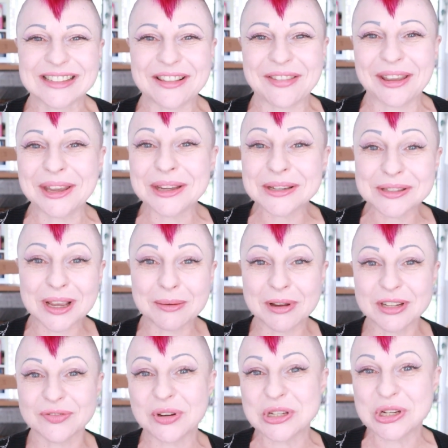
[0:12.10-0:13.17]
So thank you so
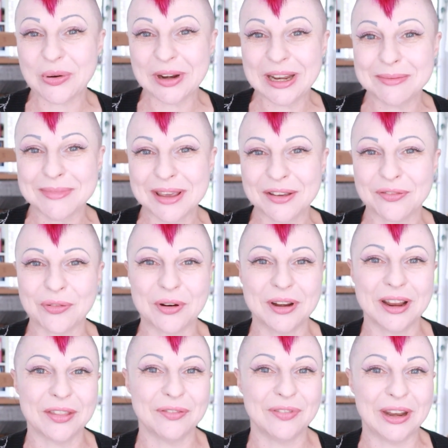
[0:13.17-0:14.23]
much for joining me for
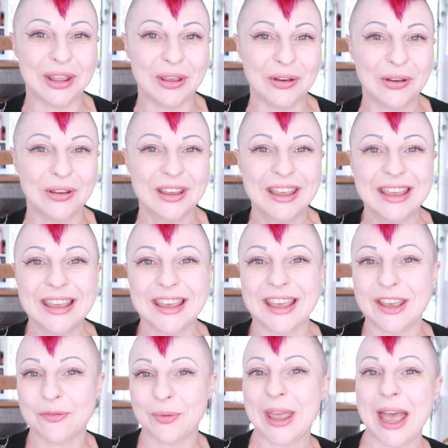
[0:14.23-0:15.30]
another video.
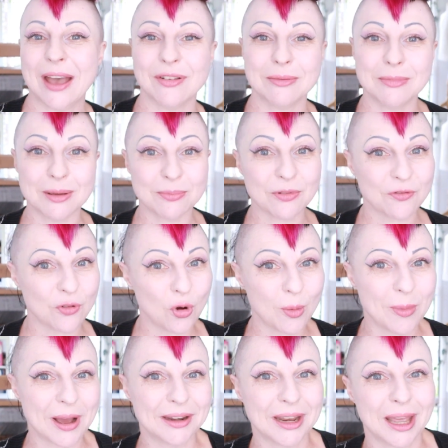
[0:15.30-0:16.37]
If we haven't met
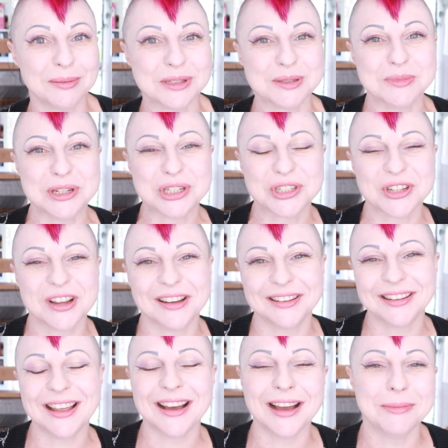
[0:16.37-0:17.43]
before, my name's
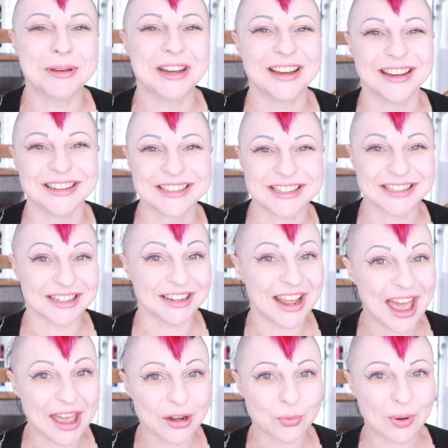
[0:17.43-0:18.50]
Michelle. I'm an artist and
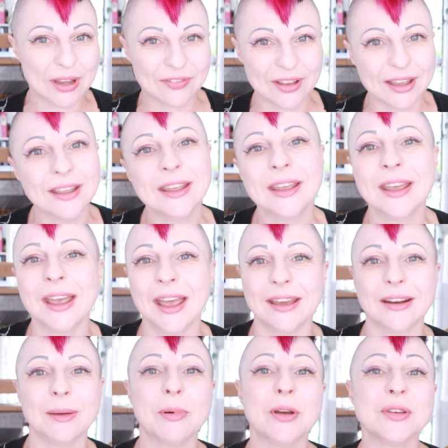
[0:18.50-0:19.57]
hand weaver,
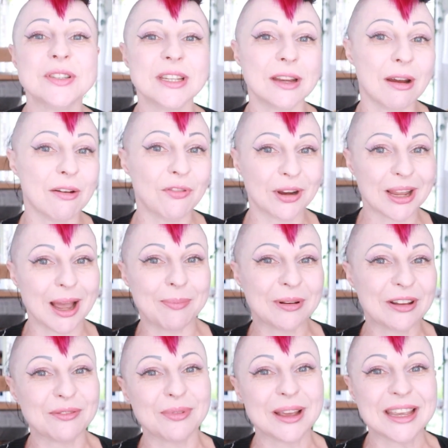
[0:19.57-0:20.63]
and I post here every
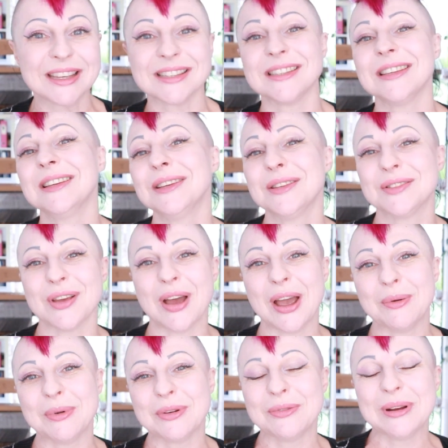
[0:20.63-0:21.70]
couple of weeks. So
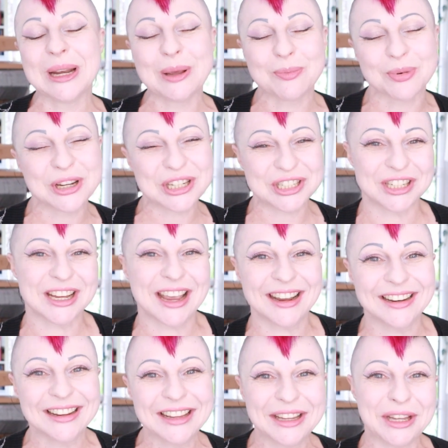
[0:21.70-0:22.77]
I would really
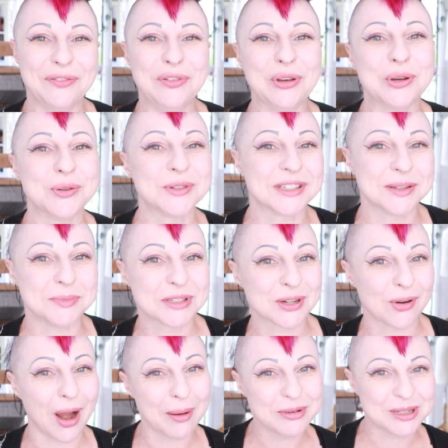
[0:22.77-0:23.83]
appreciate if you could
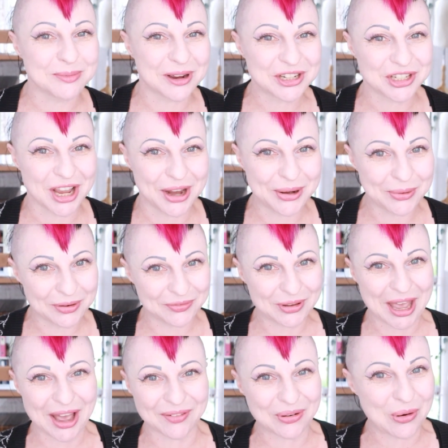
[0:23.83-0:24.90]
subscribe to my channel if
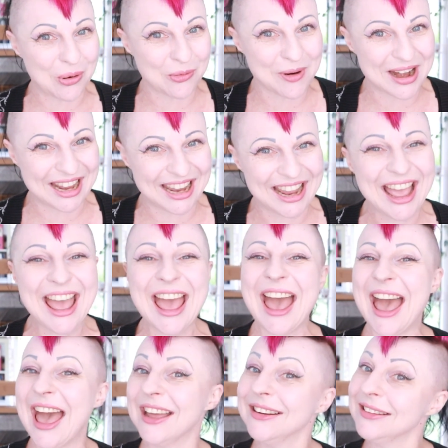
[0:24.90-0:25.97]
you haven't already,
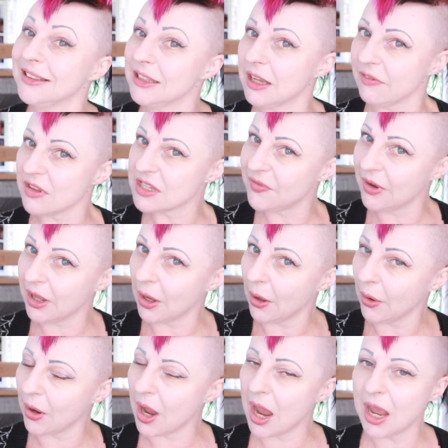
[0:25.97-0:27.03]
and give this
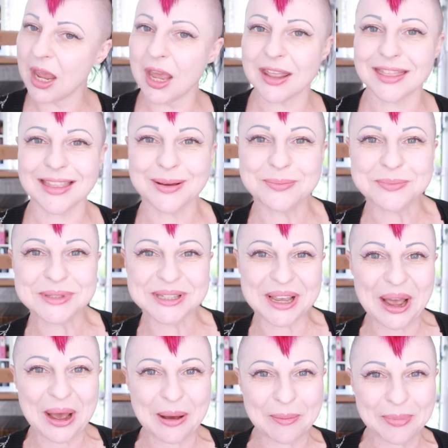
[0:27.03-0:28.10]
video a thumbs
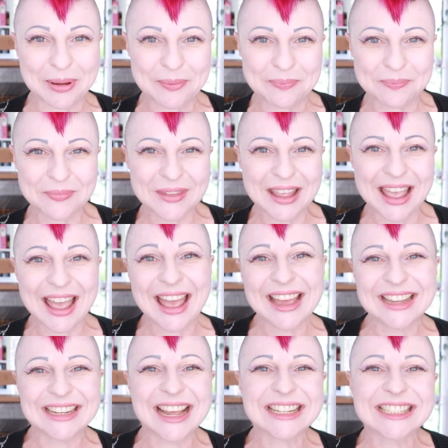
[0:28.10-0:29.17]
up.
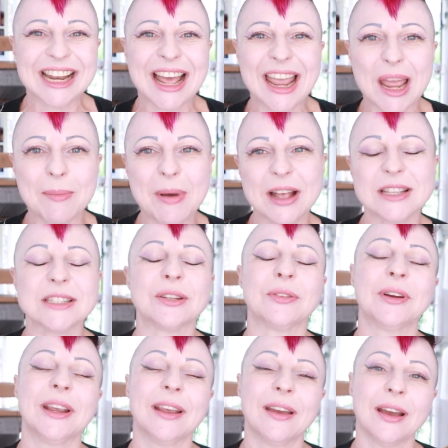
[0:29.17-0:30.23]
Now today I'm
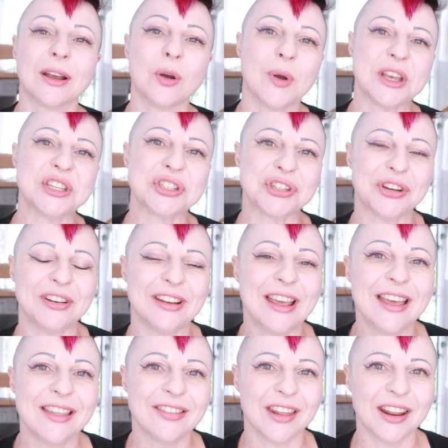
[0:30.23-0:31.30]
answering a question
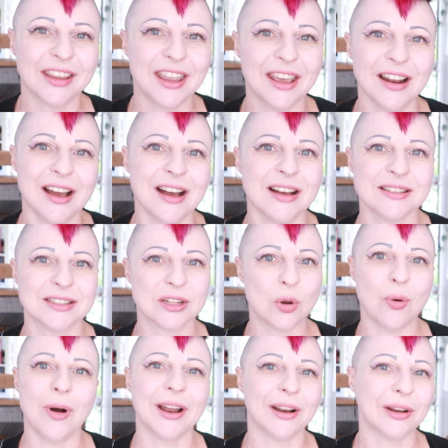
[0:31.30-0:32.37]
that I get asked
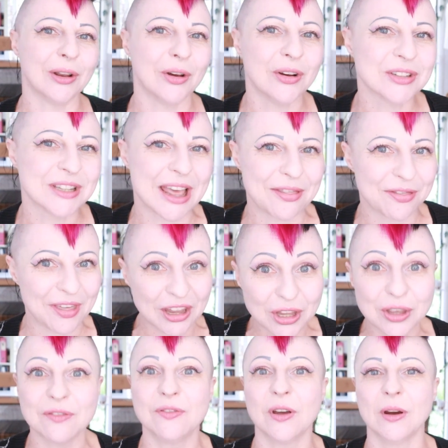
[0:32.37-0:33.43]
quite a lot, and
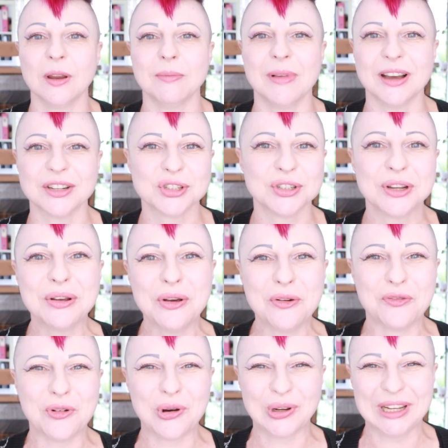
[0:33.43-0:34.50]
thank you very much
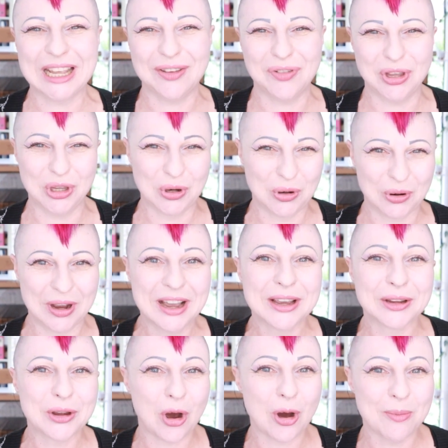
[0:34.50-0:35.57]
for leaving your
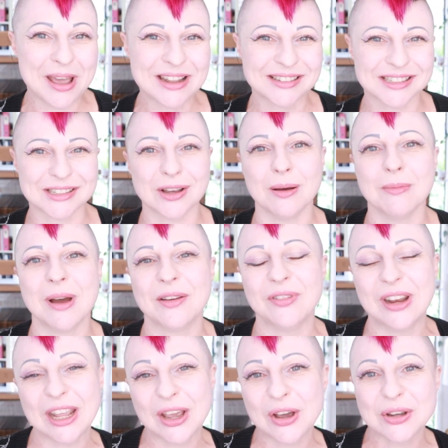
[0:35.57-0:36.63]
comments on my
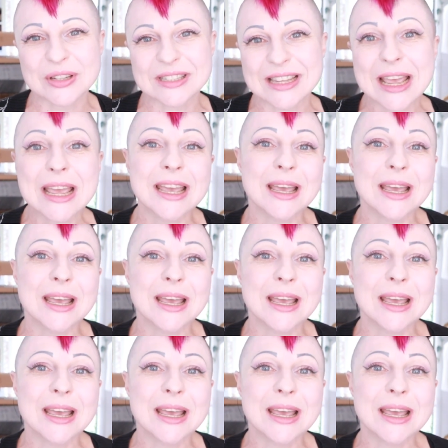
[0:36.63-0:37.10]
videos.